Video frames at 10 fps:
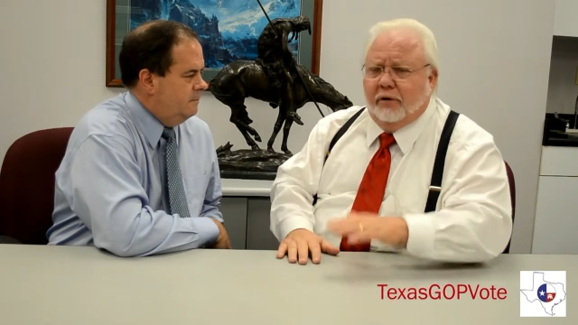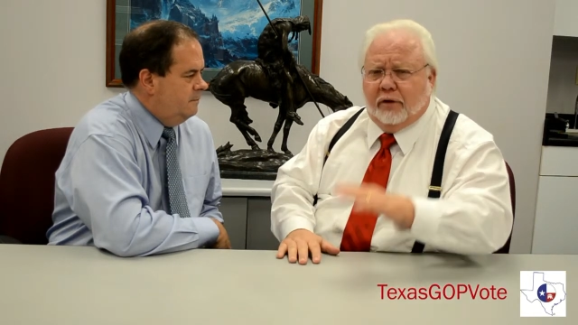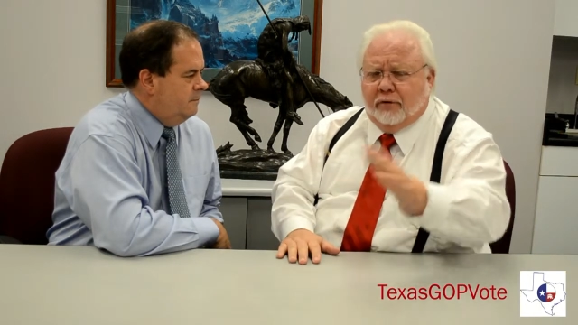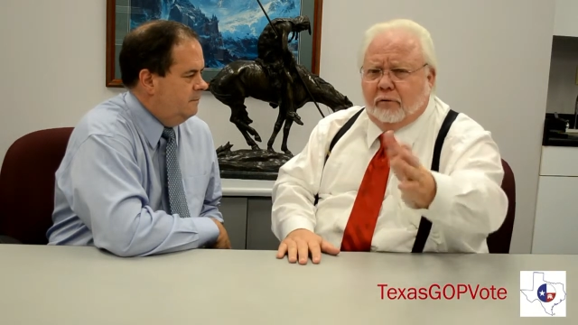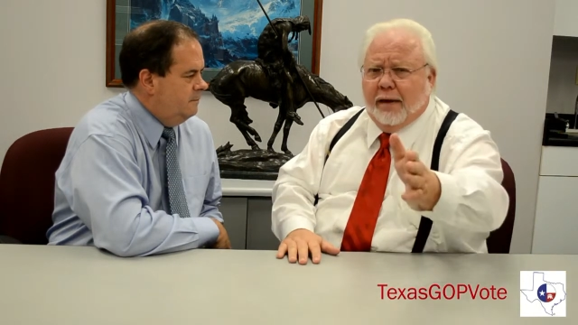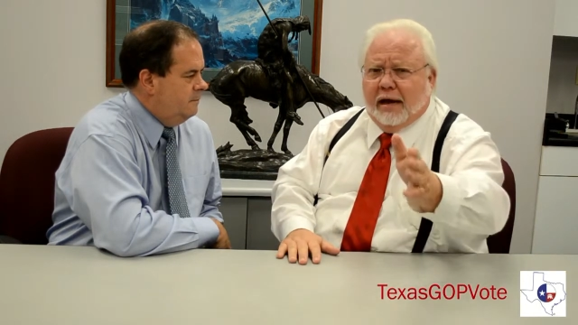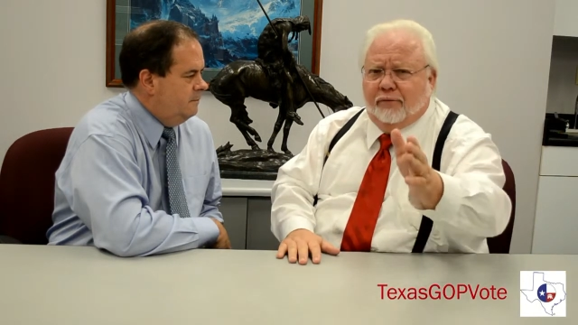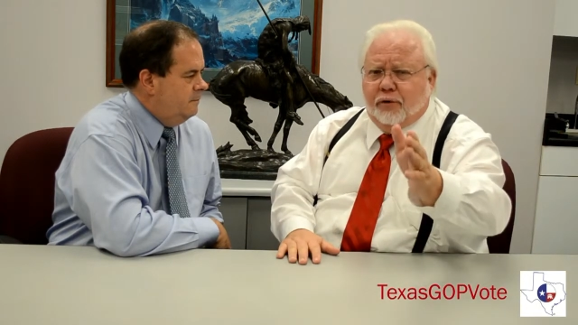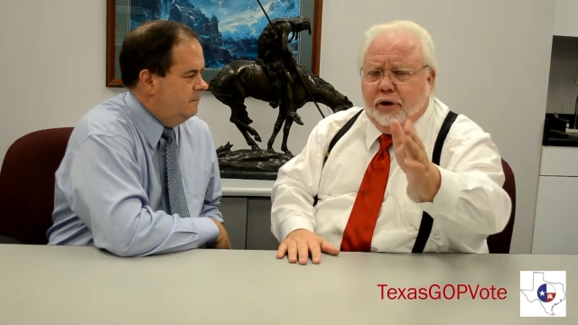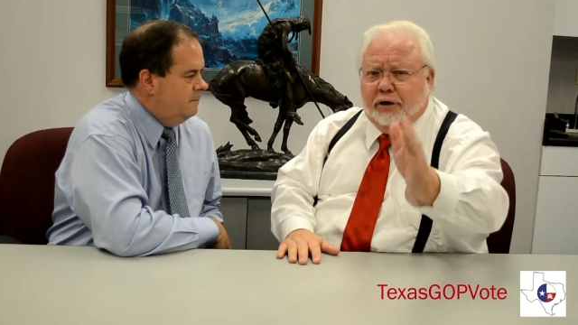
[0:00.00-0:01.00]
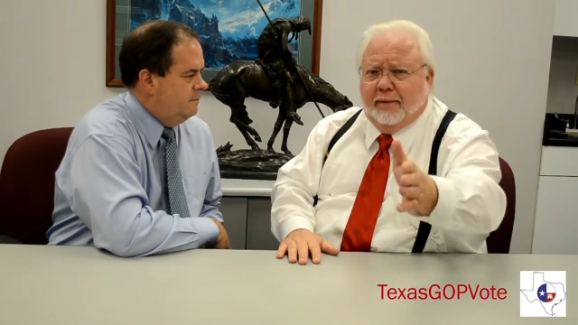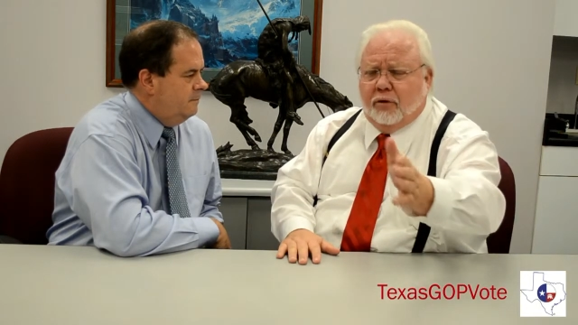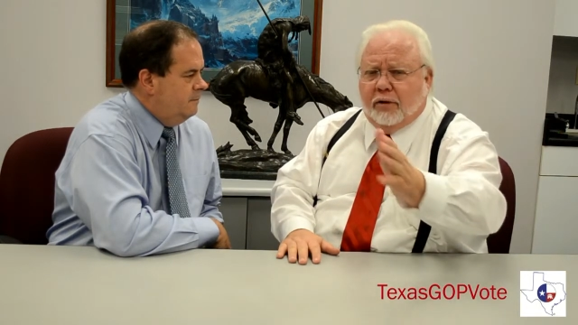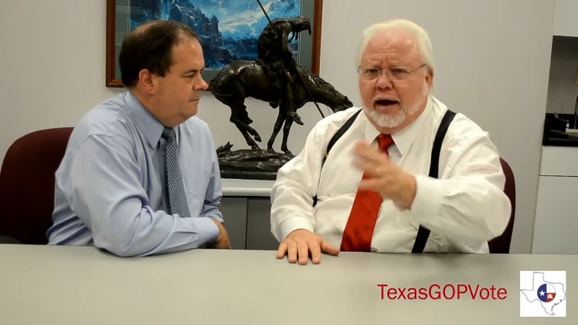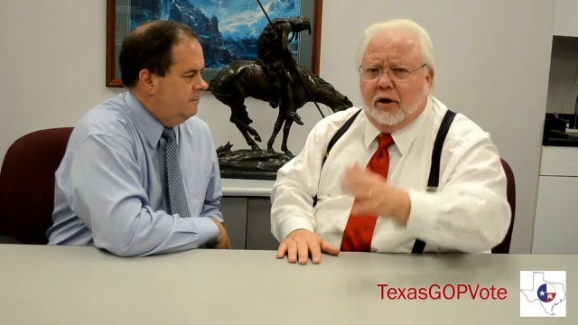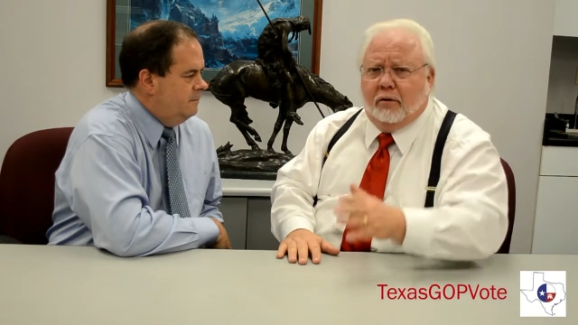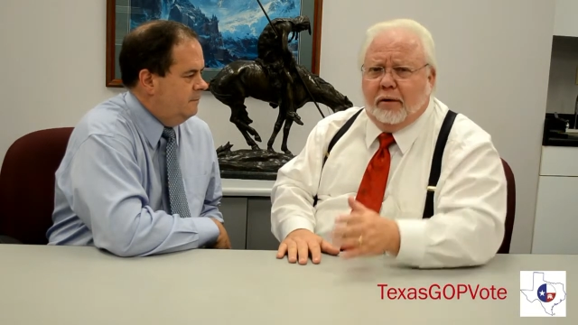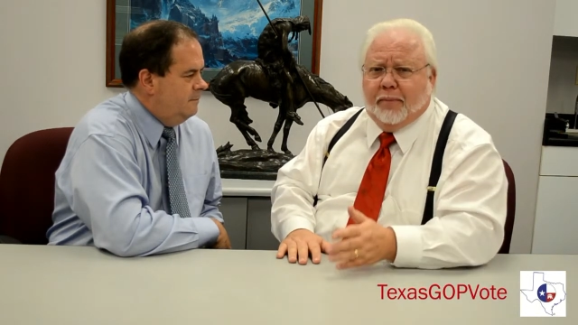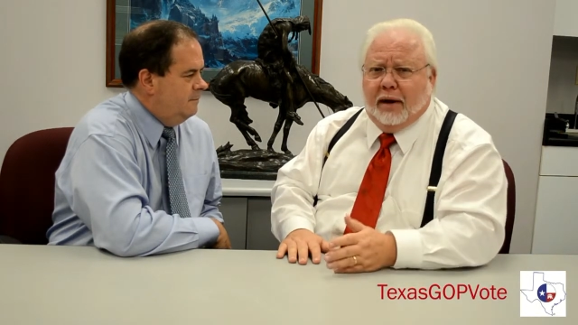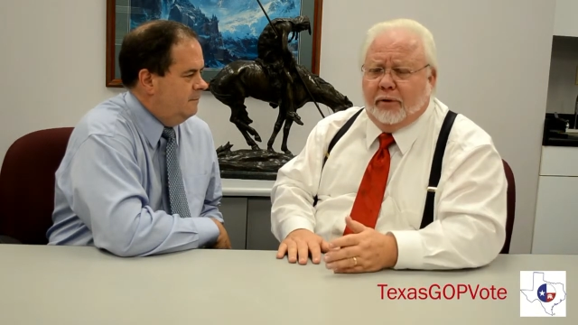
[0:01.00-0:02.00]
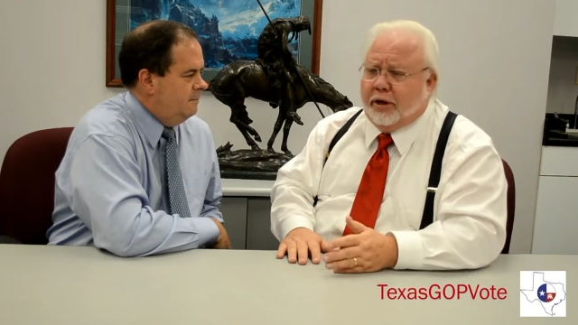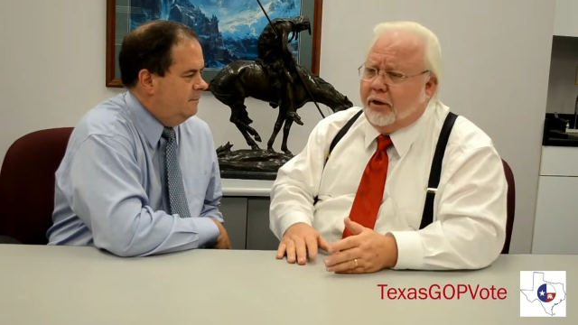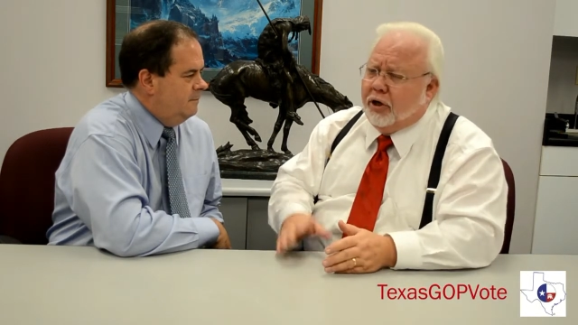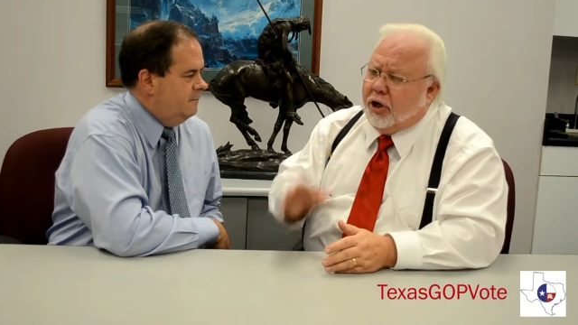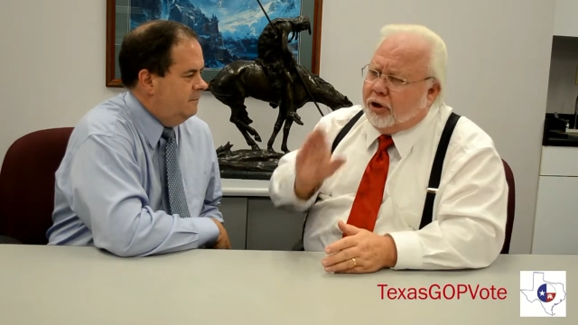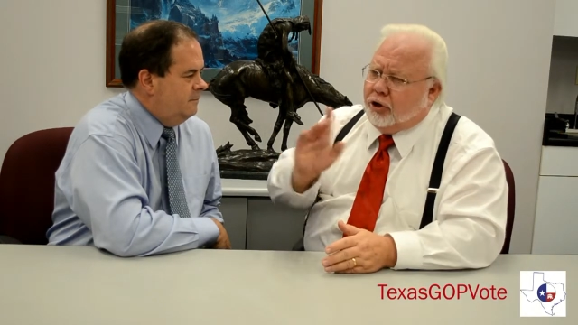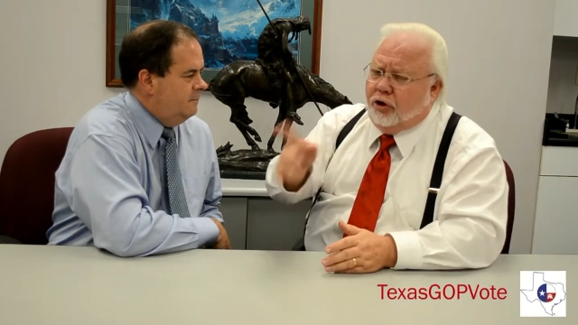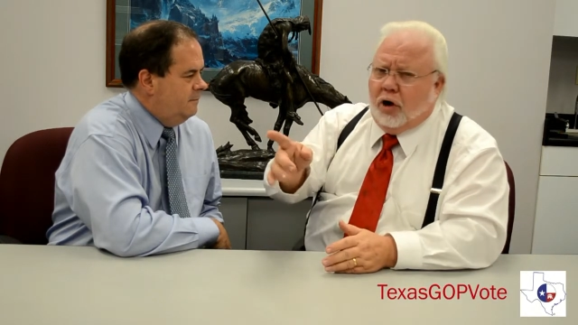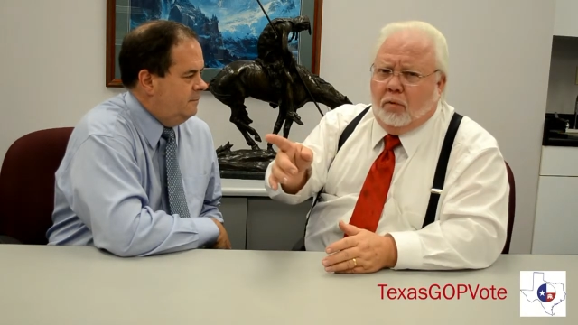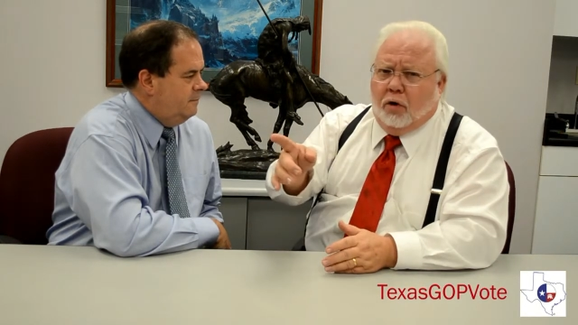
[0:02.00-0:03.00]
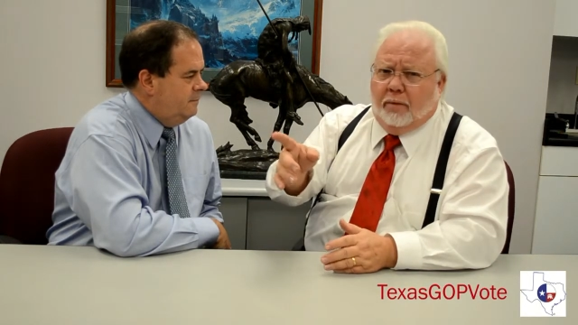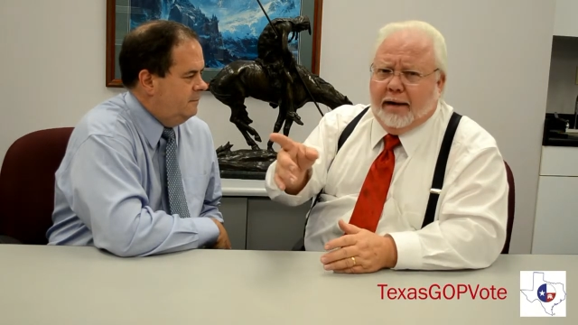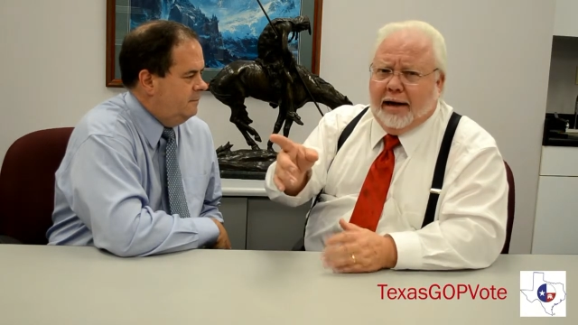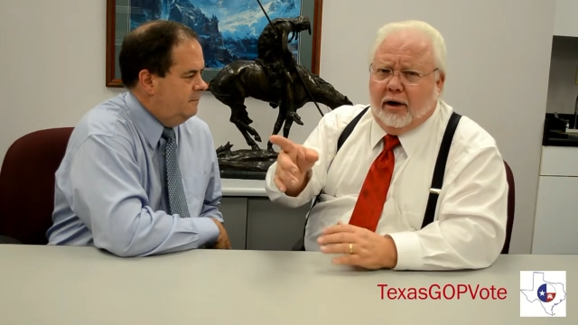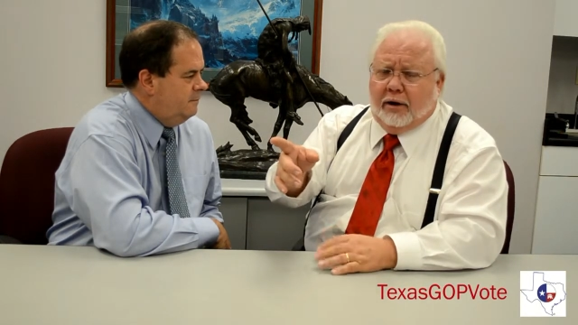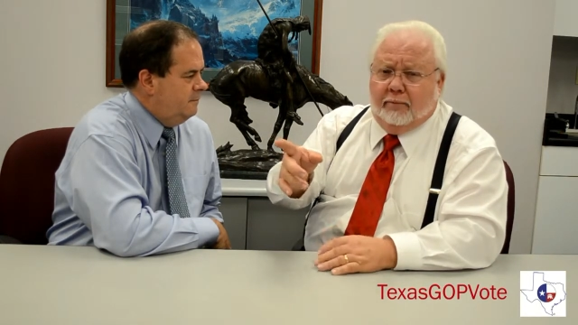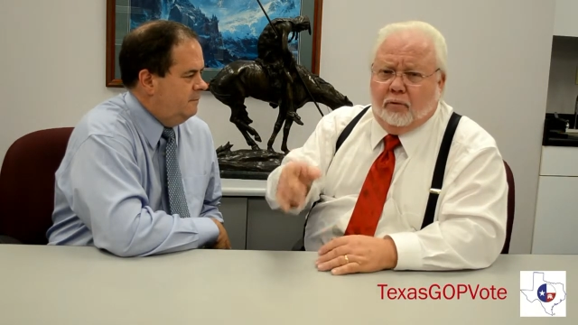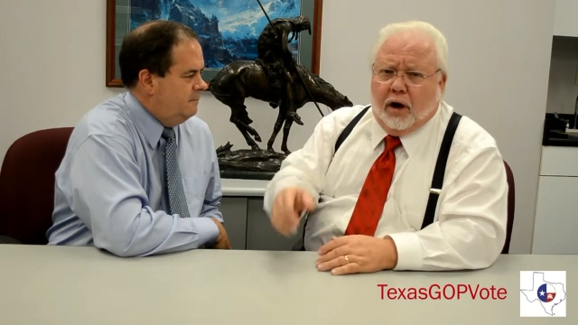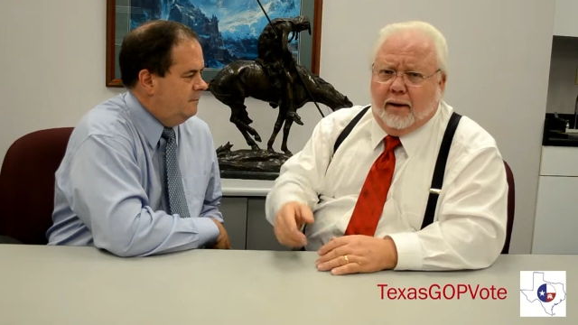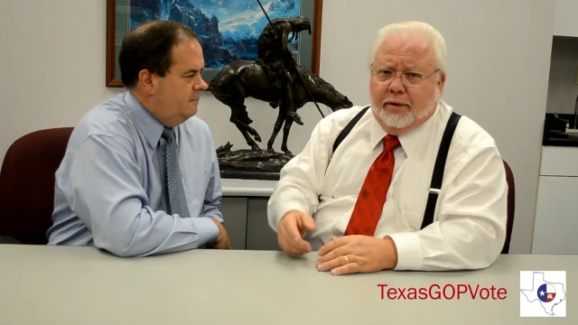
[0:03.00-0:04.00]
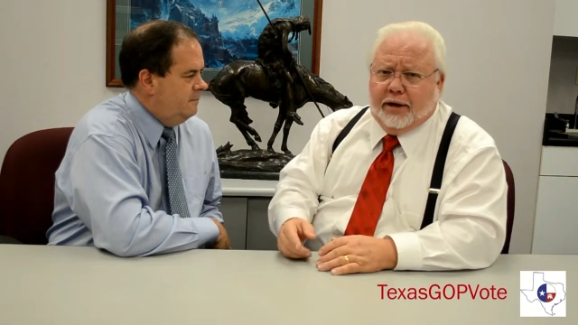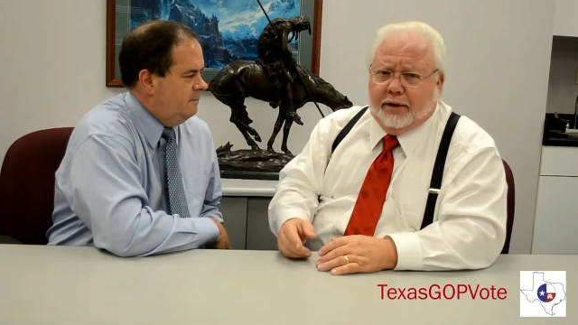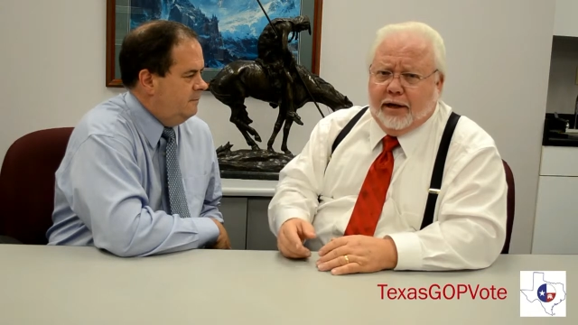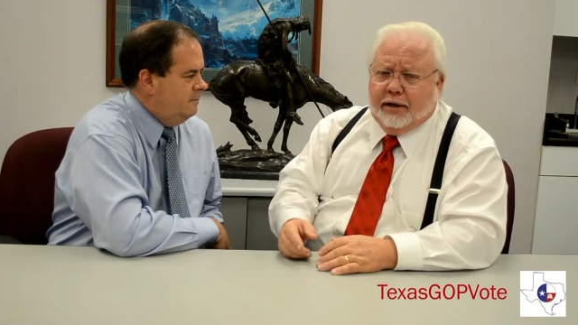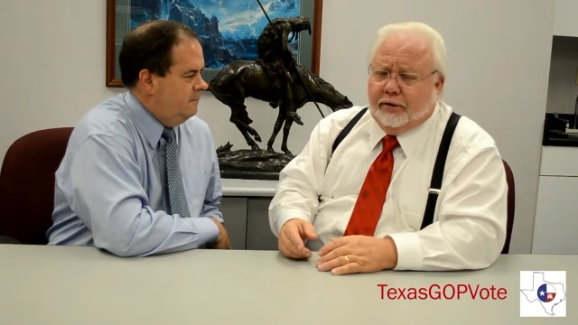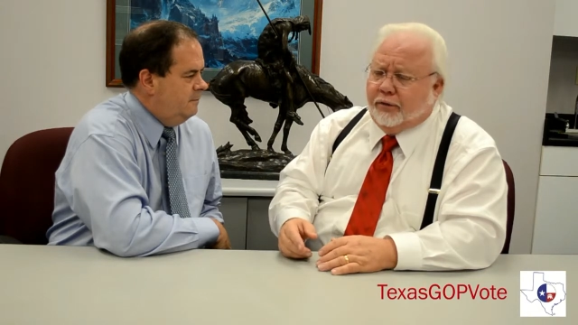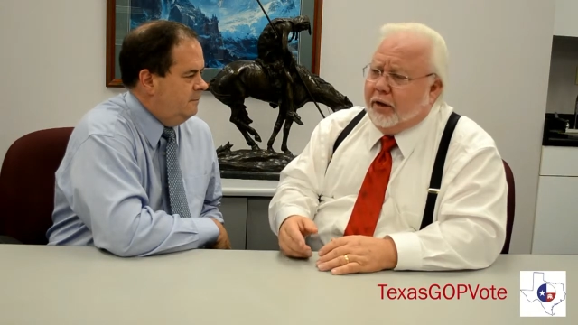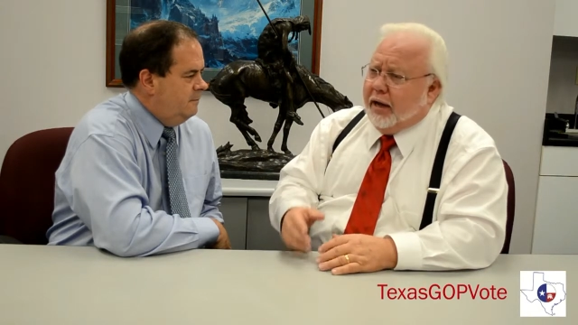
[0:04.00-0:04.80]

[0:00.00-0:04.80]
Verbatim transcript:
Speaker 1: Doesn't matter if you're a Democrat or a Republican. You don't want to be held up and robbed at a Denny's,